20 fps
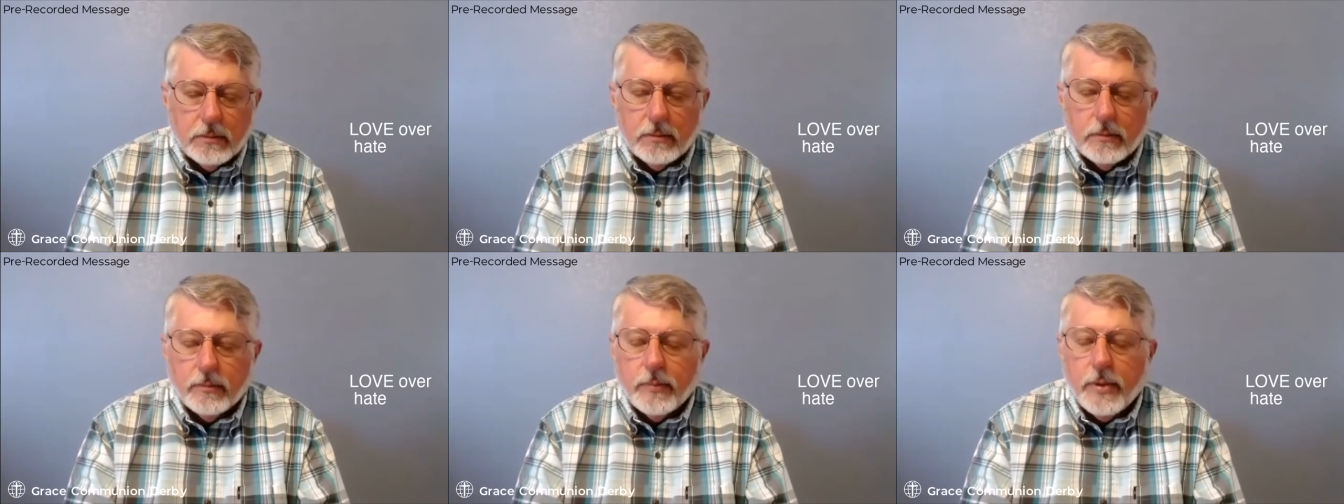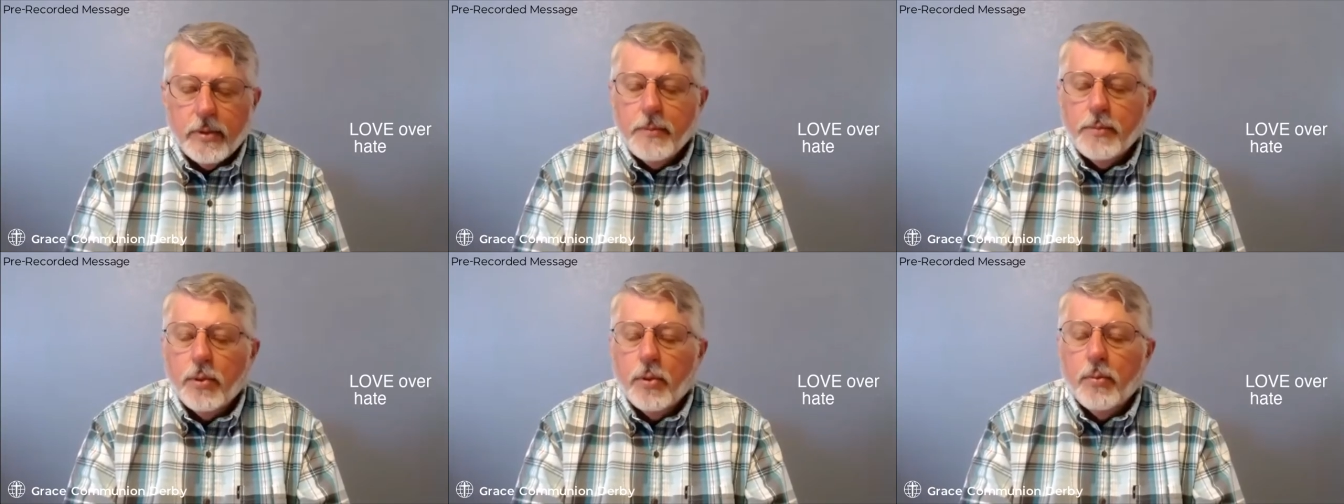
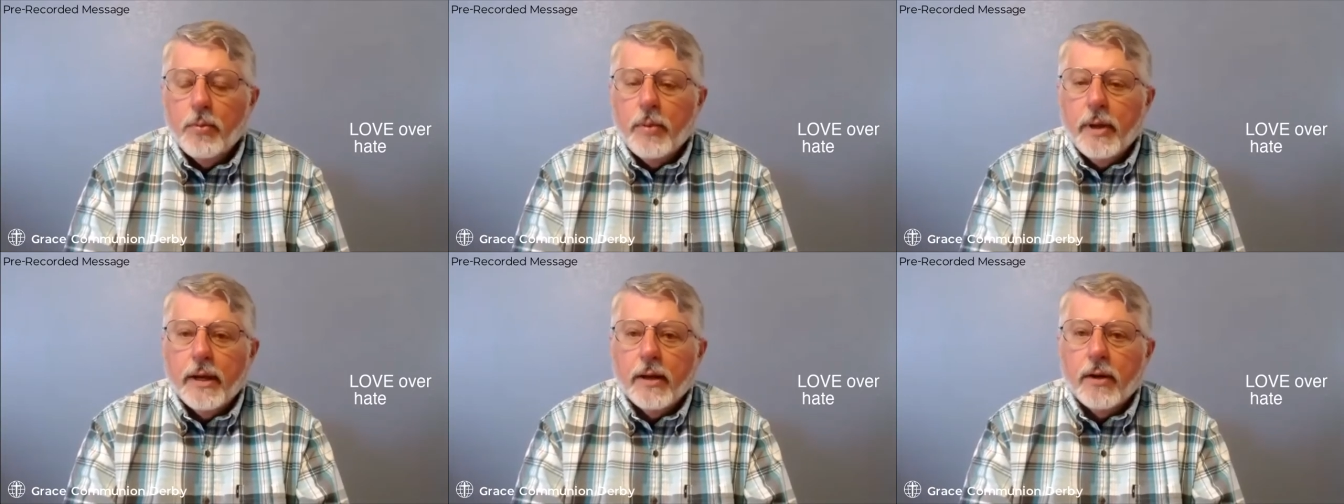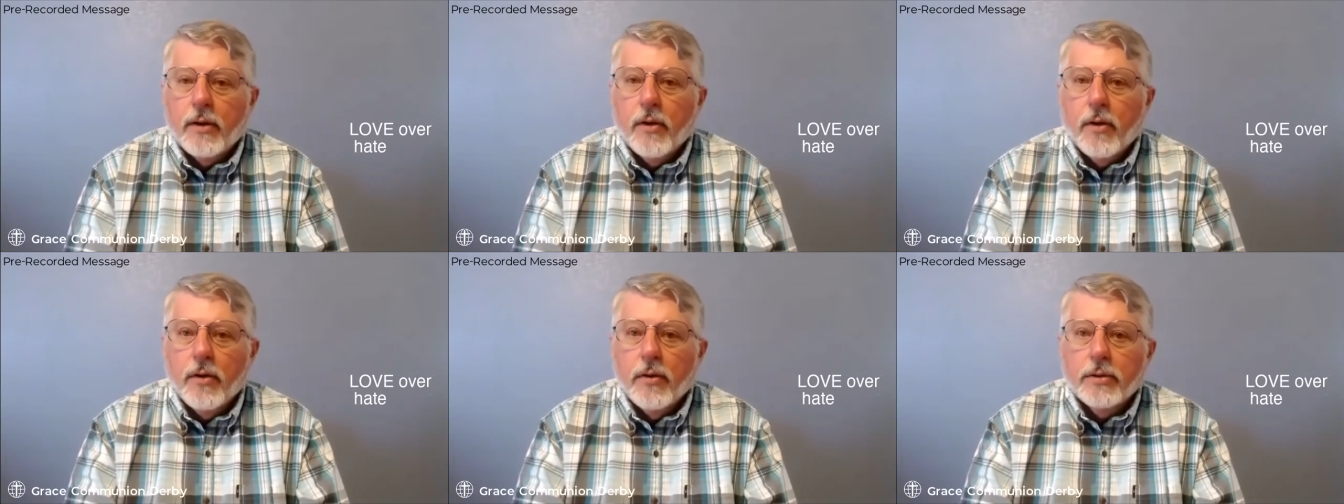people being
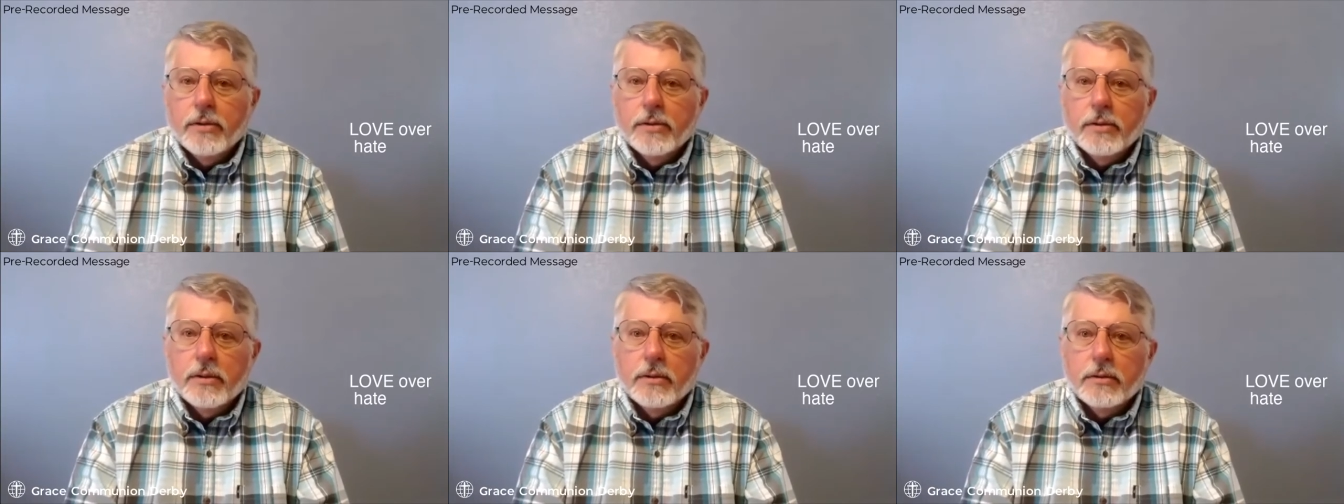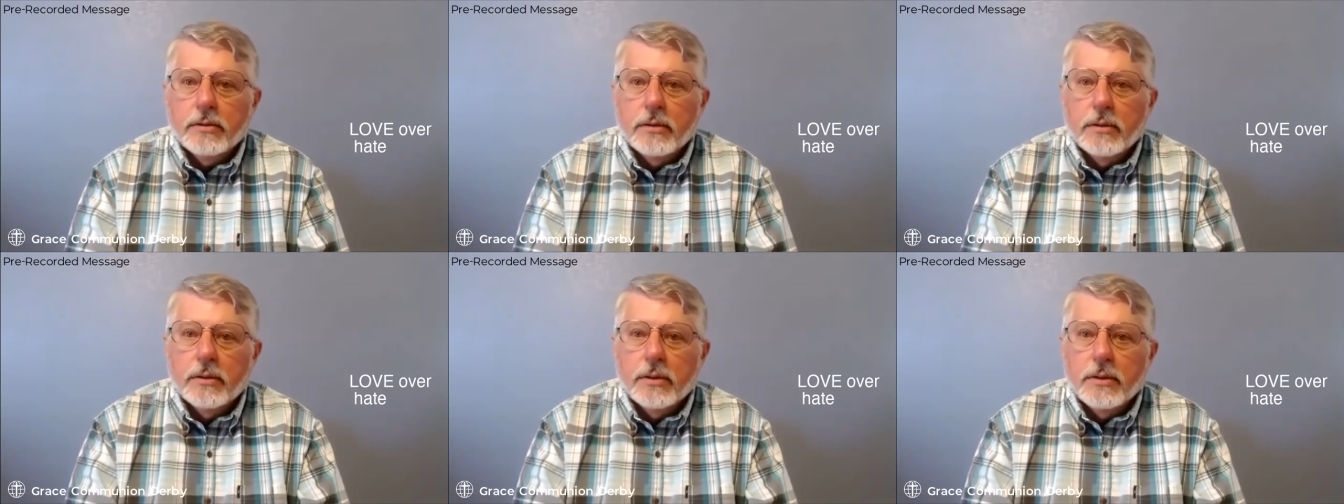hurt,
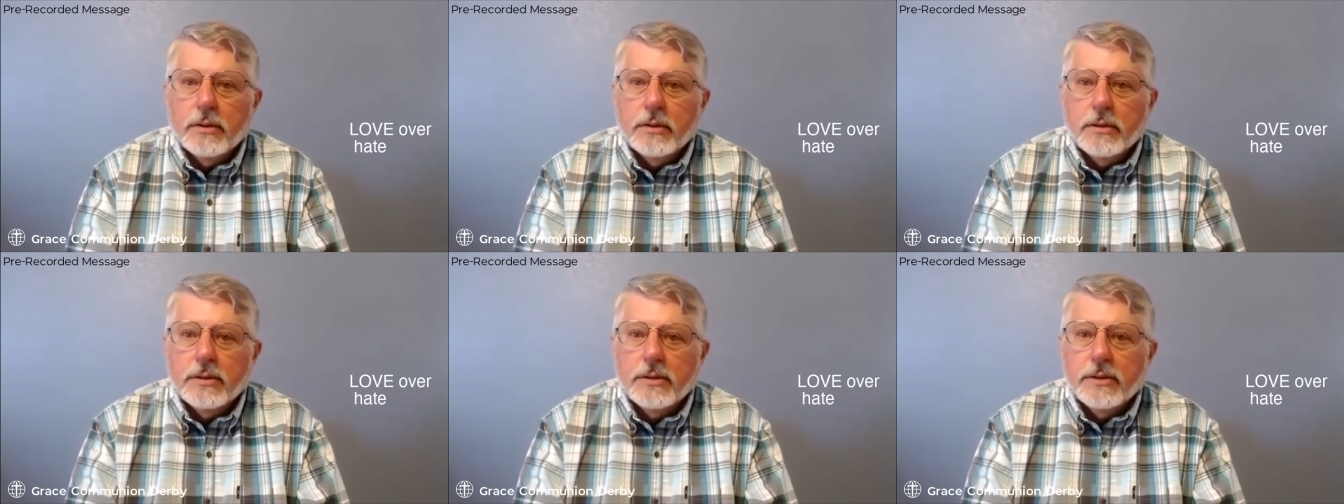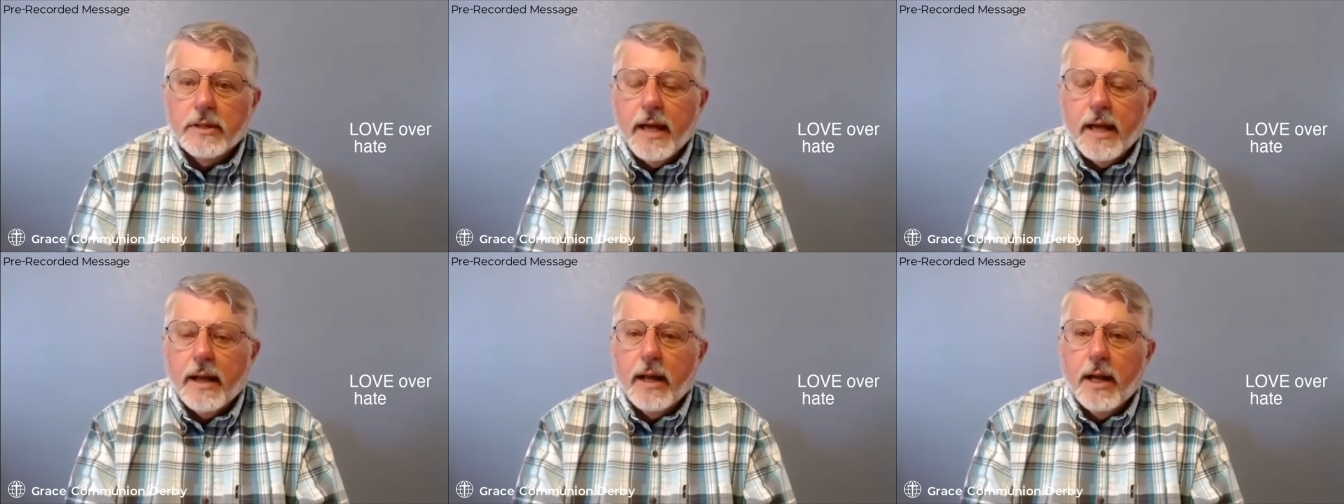
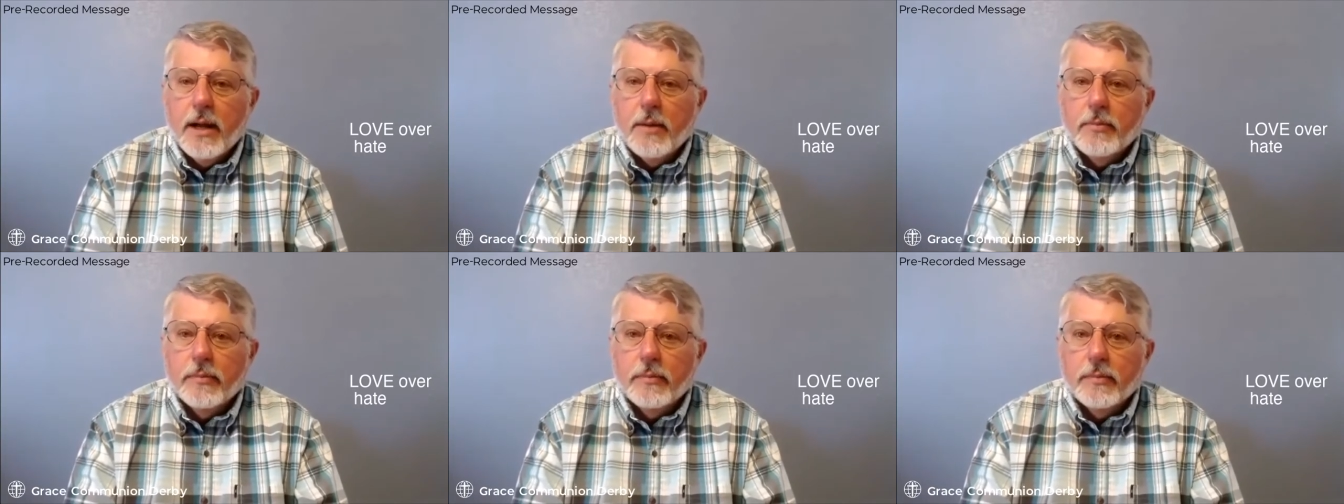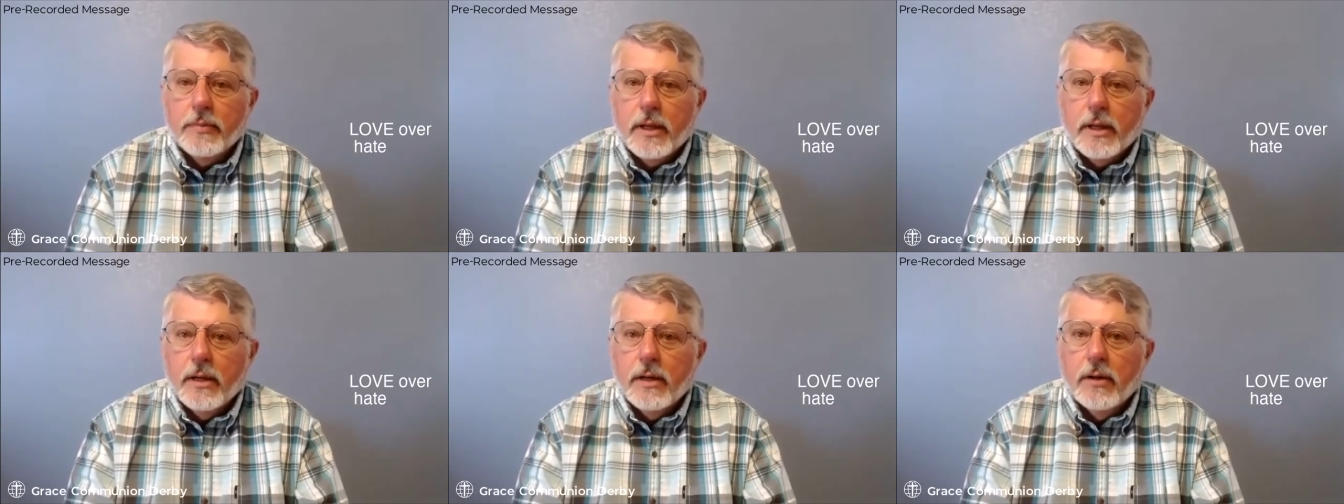set up,
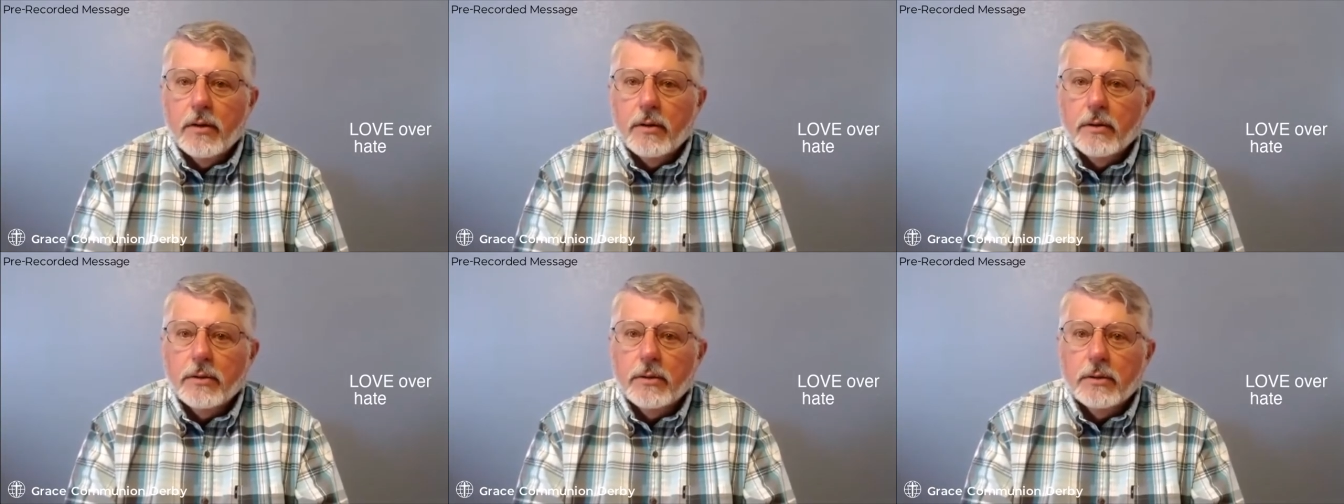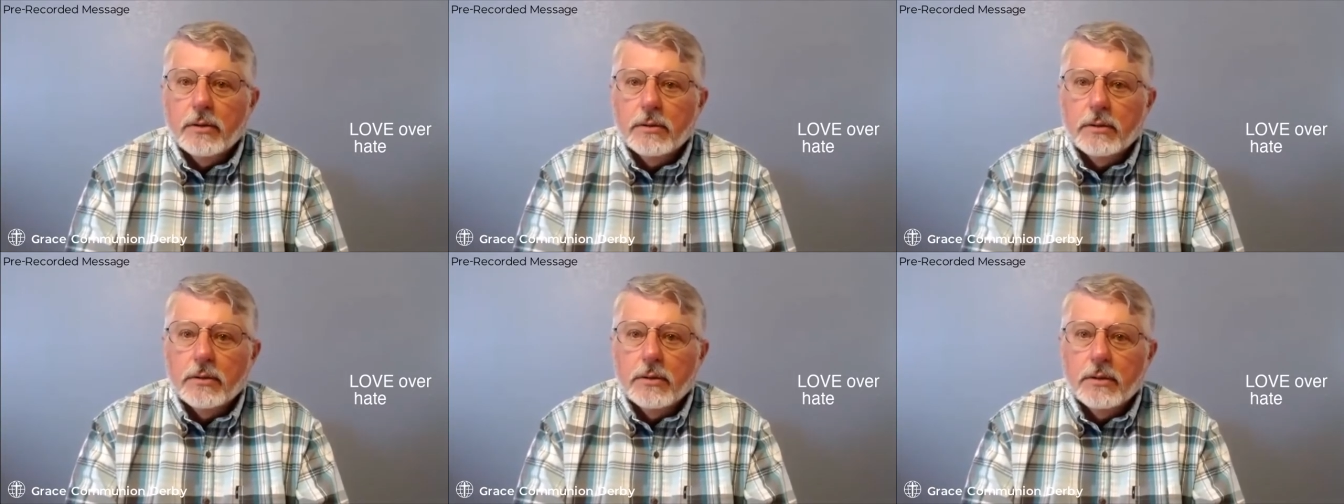killed?
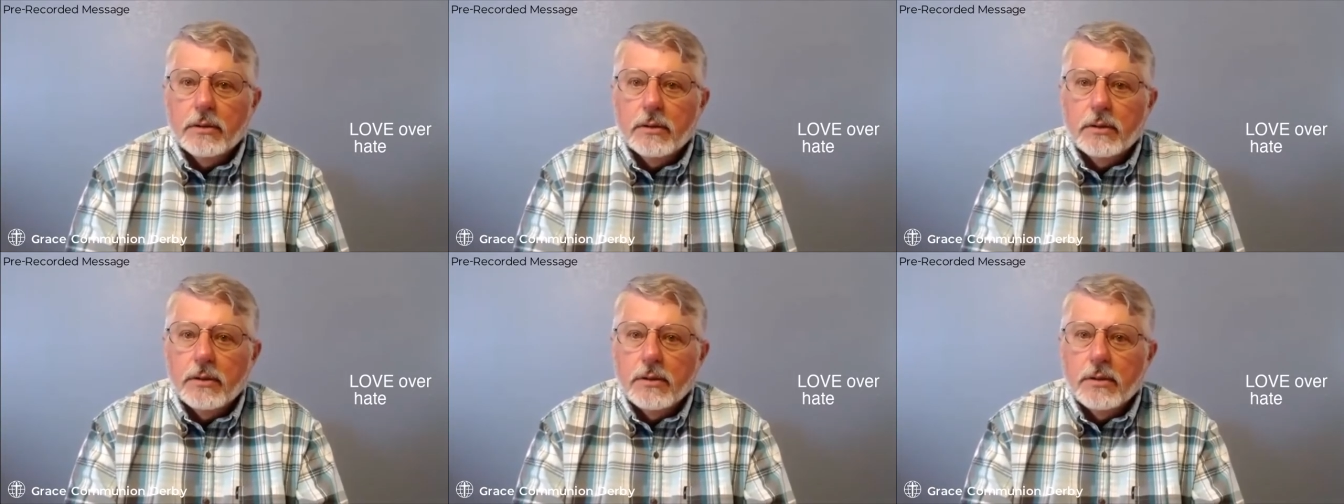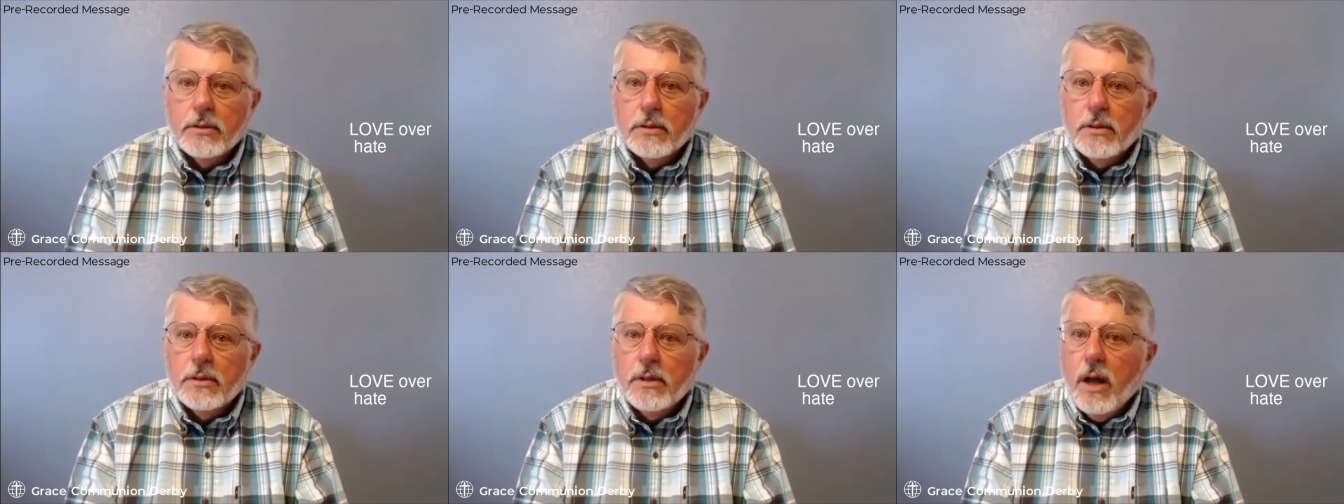
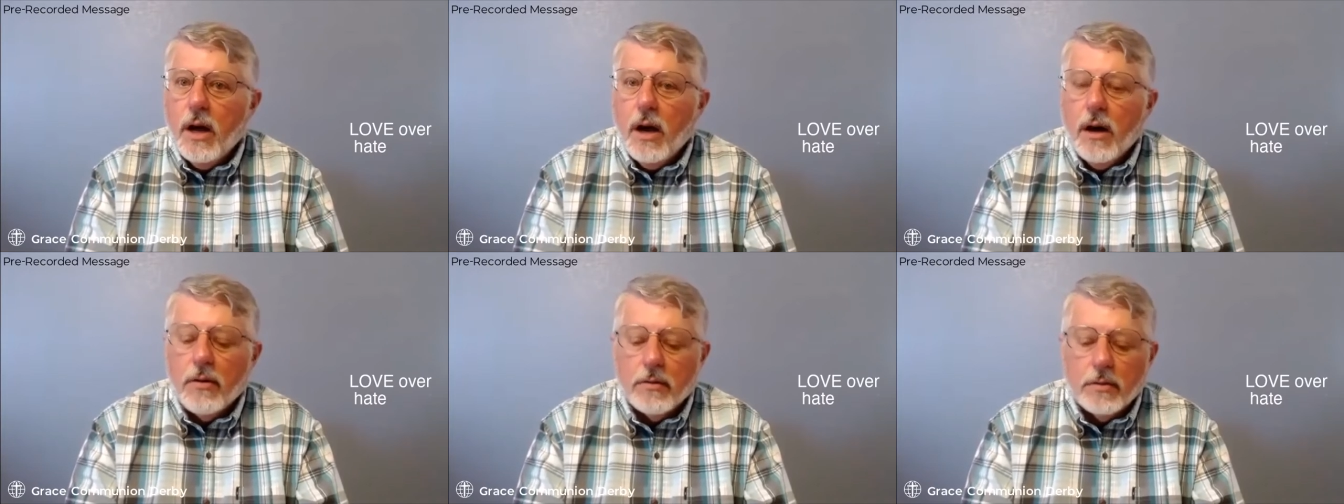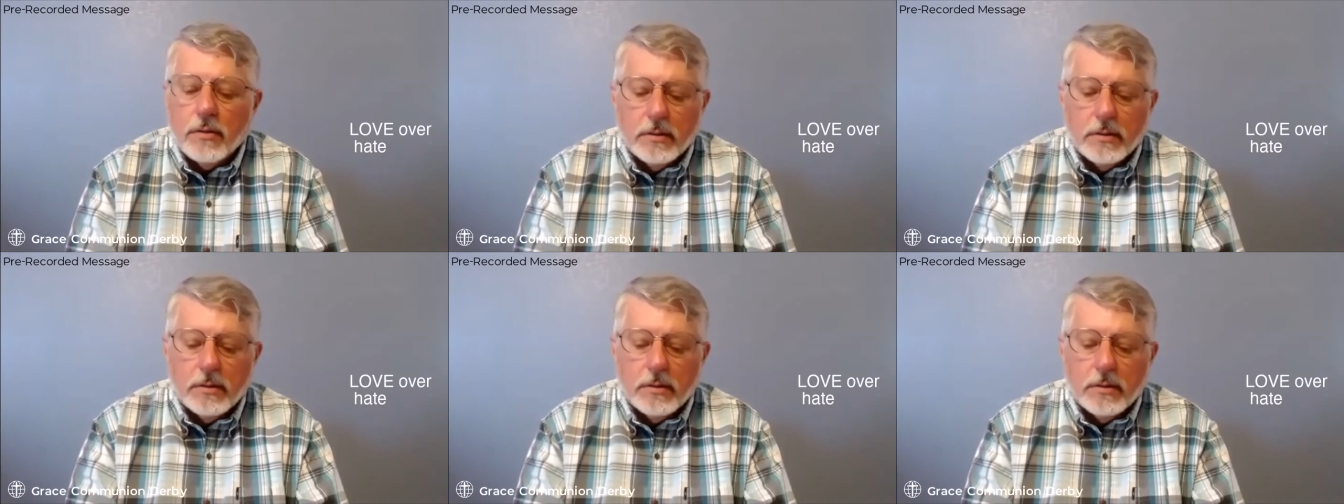No.